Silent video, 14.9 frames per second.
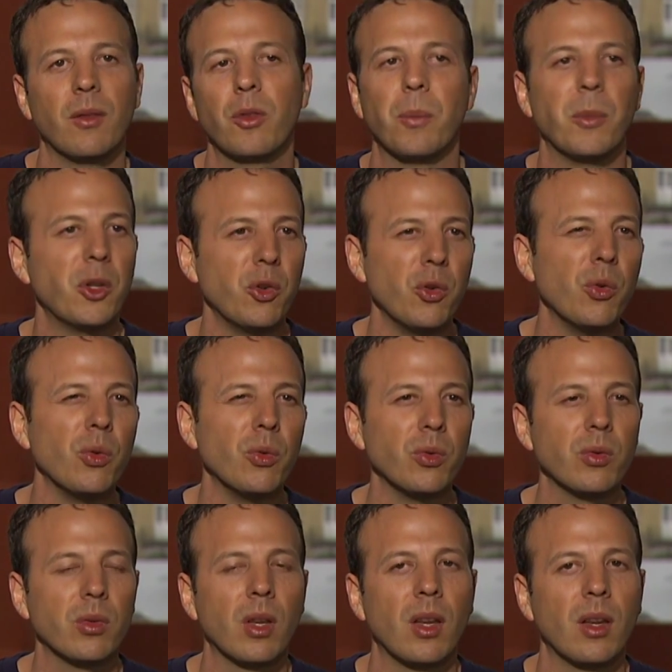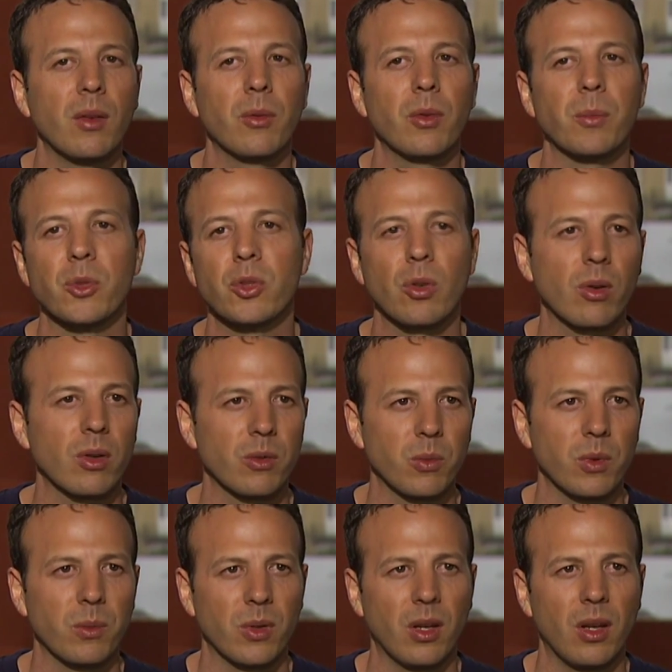from the news, from
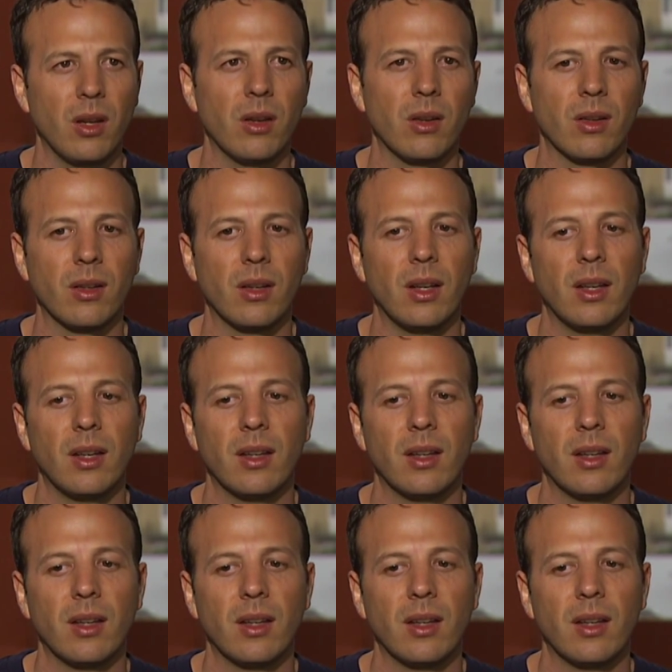stories we would hear,